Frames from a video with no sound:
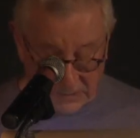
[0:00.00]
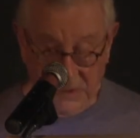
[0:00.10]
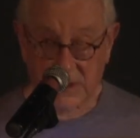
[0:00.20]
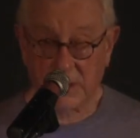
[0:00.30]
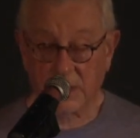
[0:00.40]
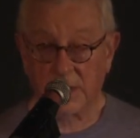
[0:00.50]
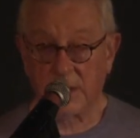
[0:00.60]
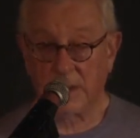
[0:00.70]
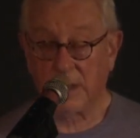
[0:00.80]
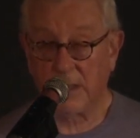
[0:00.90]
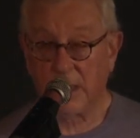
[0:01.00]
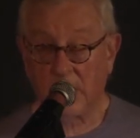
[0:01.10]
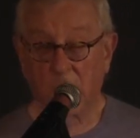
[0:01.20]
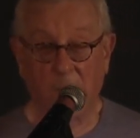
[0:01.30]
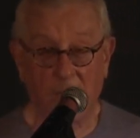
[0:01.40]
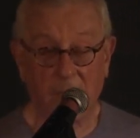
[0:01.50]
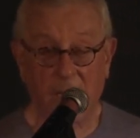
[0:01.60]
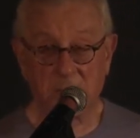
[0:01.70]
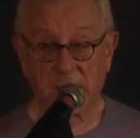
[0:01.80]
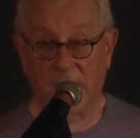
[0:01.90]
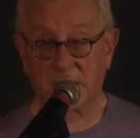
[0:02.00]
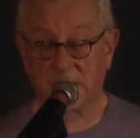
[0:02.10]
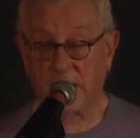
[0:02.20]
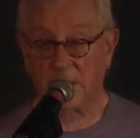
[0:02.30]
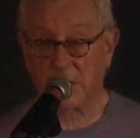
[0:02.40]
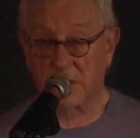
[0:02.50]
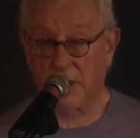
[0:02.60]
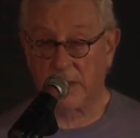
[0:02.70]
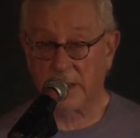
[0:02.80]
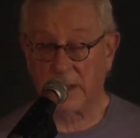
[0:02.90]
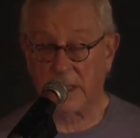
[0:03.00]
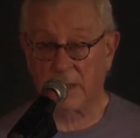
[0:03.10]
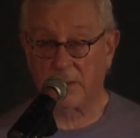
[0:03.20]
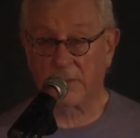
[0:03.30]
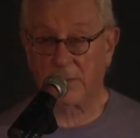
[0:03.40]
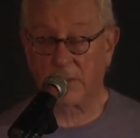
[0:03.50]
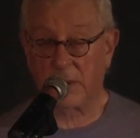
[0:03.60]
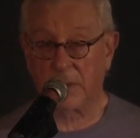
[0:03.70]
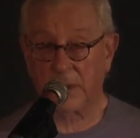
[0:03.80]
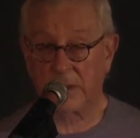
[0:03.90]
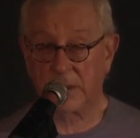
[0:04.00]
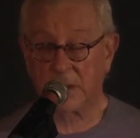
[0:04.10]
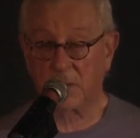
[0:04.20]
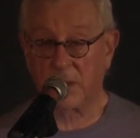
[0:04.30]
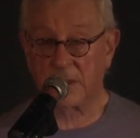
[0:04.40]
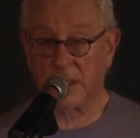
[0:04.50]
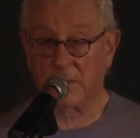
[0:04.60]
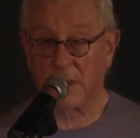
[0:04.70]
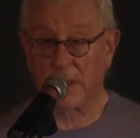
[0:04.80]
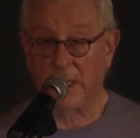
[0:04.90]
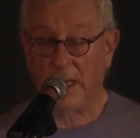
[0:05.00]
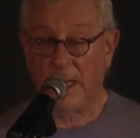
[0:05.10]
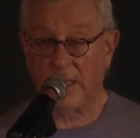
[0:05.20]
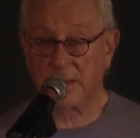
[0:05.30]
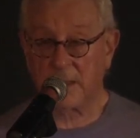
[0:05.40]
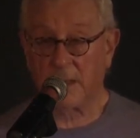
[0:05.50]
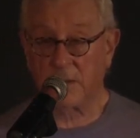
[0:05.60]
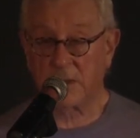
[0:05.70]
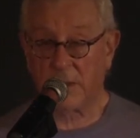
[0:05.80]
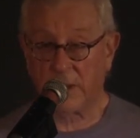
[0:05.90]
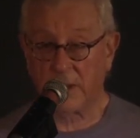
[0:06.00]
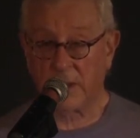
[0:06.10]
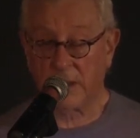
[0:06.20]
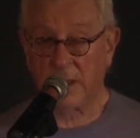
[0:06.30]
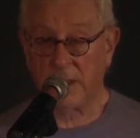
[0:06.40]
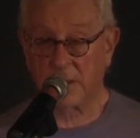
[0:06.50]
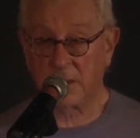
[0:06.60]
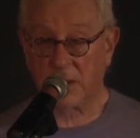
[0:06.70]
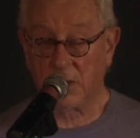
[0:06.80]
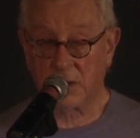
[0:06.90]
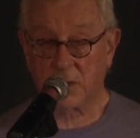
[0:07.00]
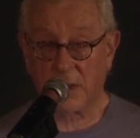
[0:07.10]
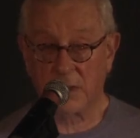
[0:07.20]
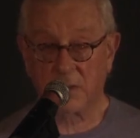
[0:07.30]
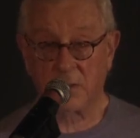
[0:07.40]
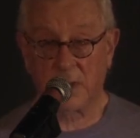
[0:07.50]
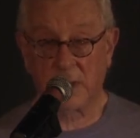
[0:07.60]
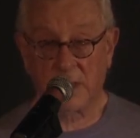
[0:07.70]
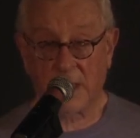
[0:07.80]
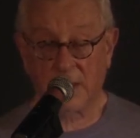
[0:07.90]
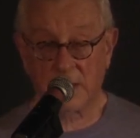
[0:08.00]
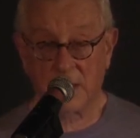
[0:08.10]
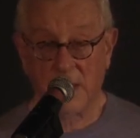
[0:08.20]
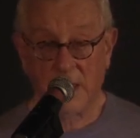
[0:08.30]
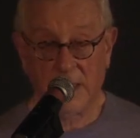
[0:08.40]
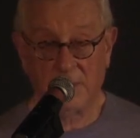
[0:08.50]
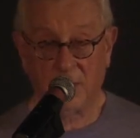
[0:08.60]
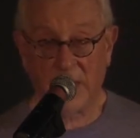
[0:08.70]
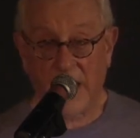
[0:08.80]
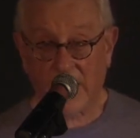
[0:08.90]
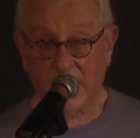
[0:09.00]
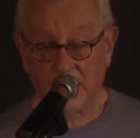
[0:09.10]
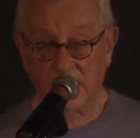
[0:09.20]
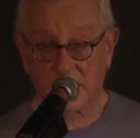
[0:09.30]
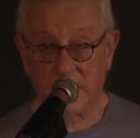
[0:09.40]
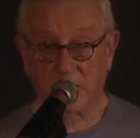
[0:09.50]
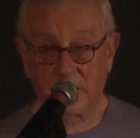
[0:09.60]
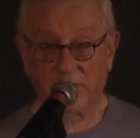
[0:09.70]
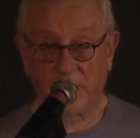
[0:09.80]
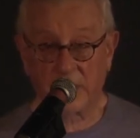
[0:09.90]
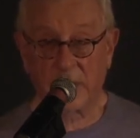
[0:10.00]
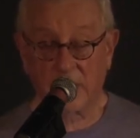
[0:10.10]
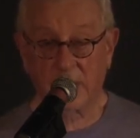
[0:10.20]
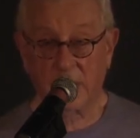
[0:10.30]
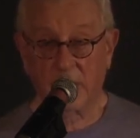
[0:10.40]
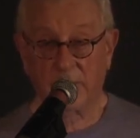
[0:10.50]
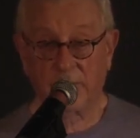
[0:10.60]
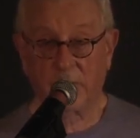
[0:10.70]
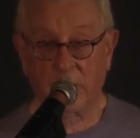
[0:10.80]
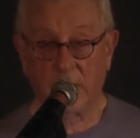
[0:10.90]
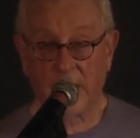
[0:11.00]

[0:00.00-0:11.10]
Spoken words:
was still who actually as Senate Majority Leader. I don't know whether he still was then, but as Senate Majority Leader, he had secured $22 million in black secret funding for